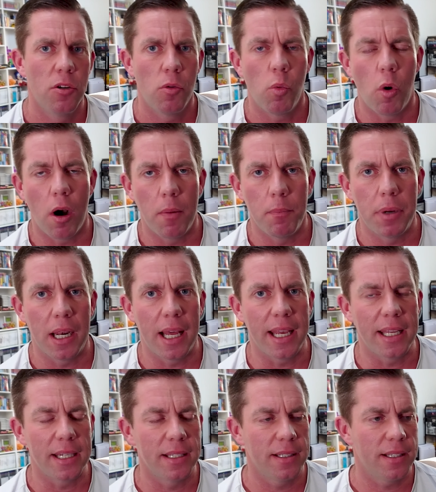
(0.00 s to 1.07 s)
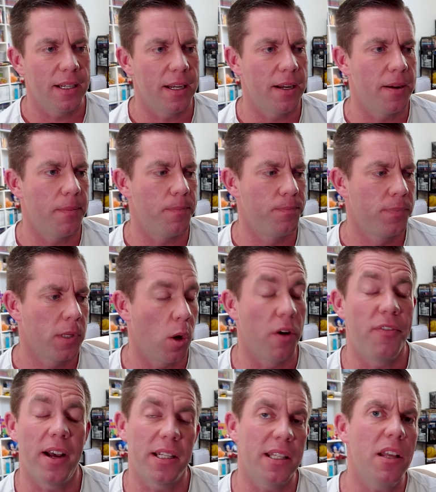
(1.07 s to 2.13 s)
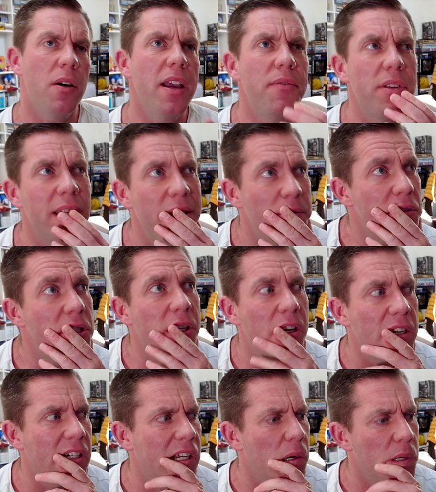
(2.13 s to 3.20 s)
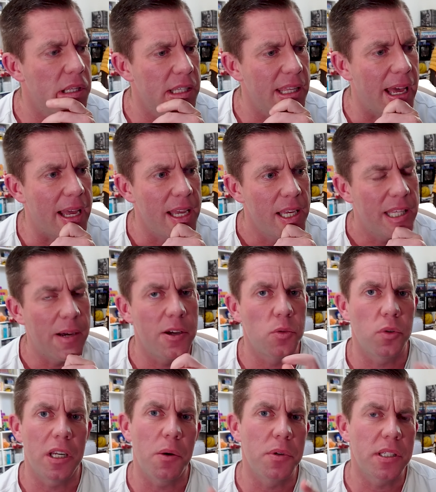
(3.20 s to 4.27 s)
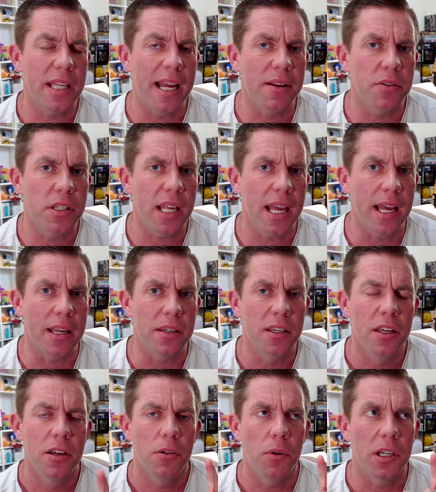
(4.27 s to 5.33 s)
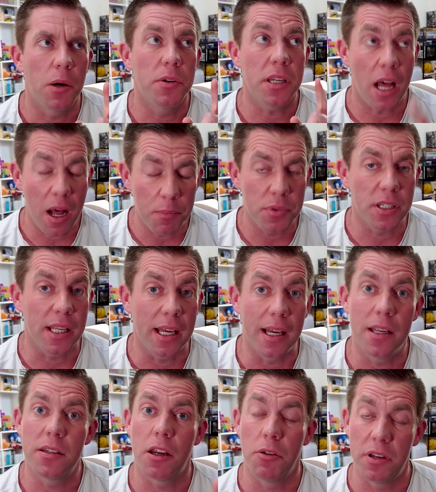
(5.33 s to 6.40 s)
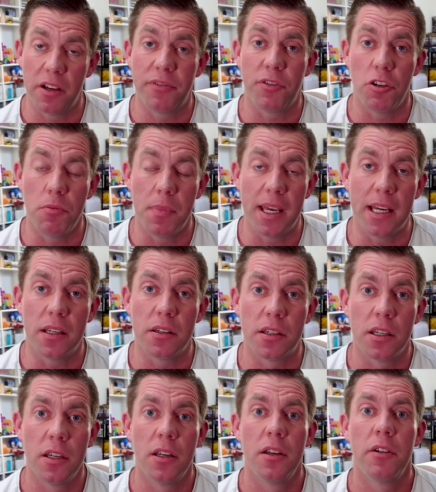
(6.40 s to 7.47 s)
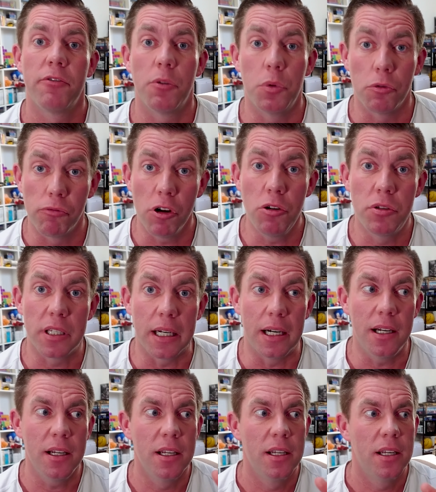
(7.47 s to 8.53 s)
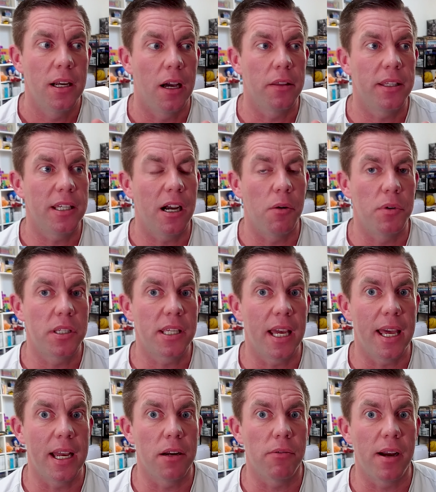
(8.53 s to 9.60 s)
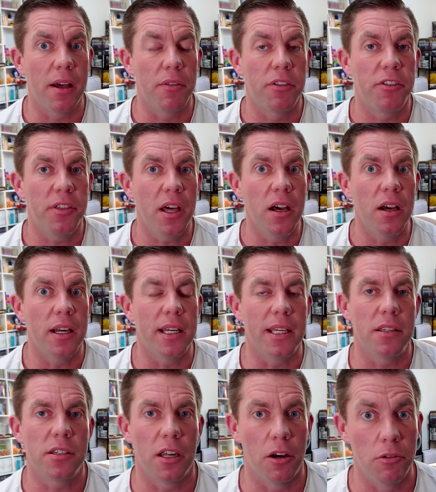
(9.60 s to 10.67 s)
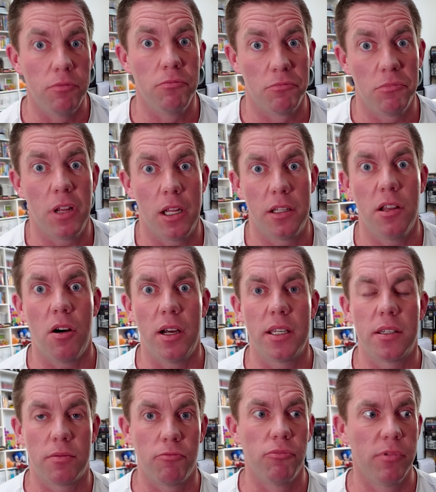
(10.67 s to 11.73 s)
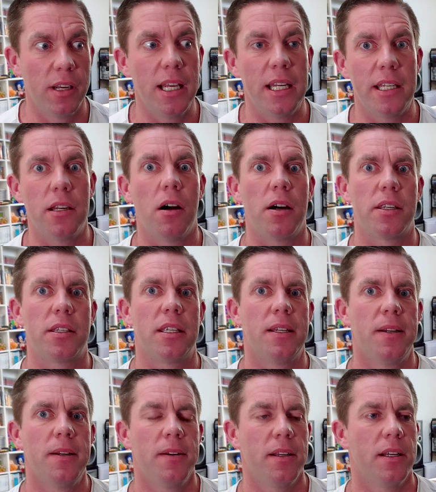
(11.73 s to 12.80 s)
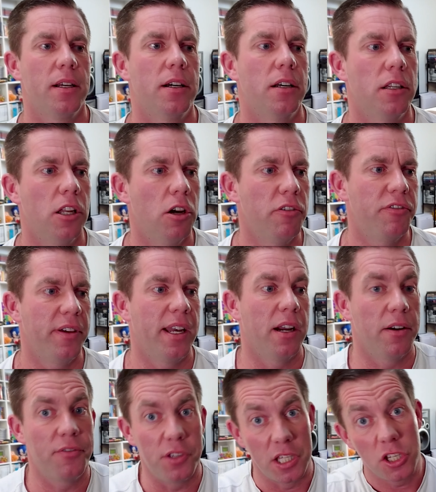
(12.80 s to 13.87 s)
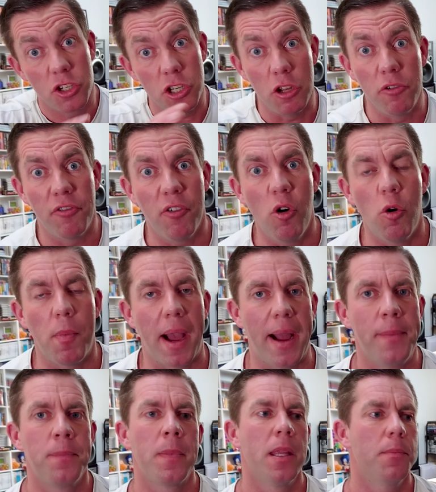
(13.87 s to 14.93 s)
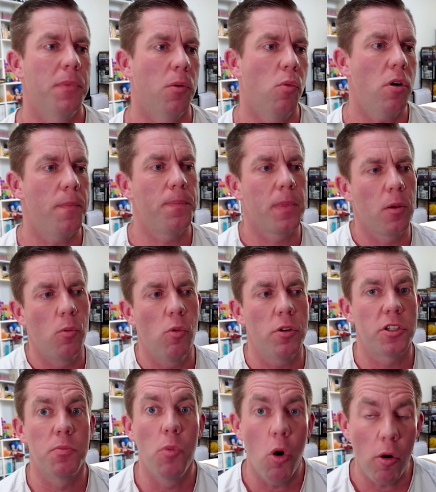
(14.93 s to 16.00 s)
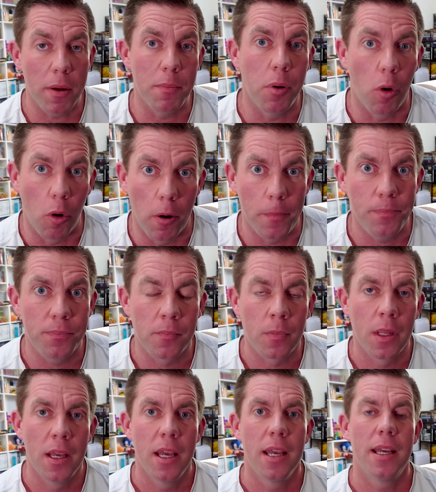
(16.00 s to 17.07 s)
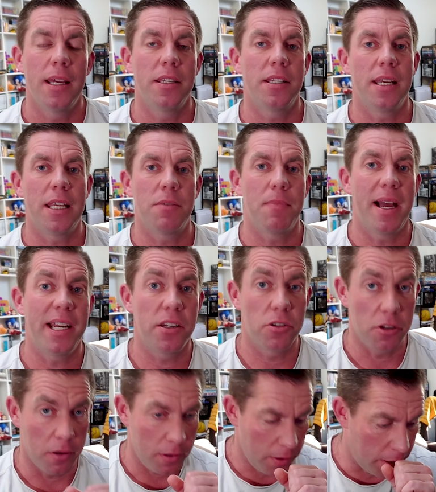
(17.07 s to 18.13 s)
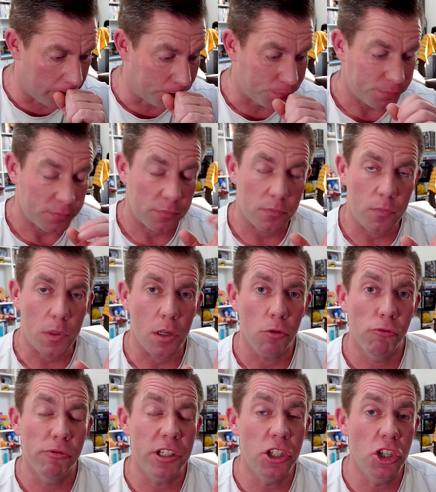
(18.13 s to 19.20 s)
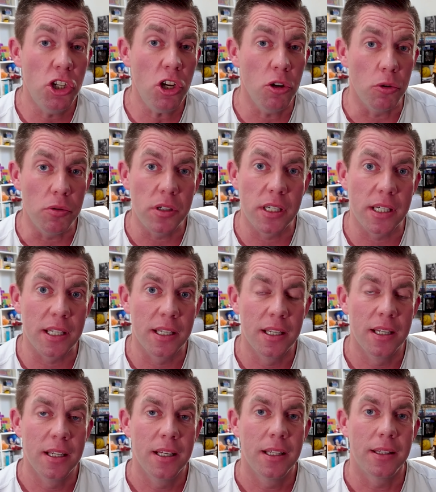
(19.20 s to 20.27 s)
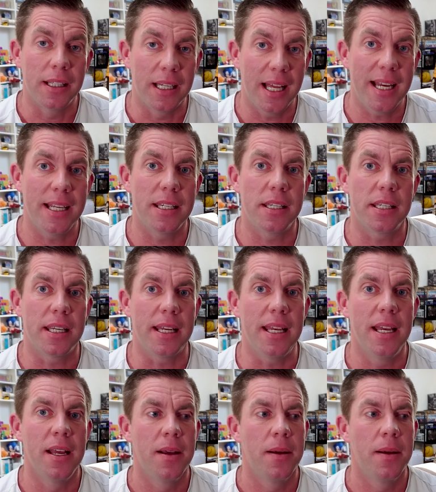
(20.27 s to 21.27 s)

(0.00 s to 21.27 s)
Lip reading: what I'm playing. Or in fact, no, even slightly lower than that. That was when I was downstairs. When I was upstairs, only a few meters from the router, I think I was getting around 30. So a nice, really nice low figure for this new format. But what's more important is that he's managed to reduce the latency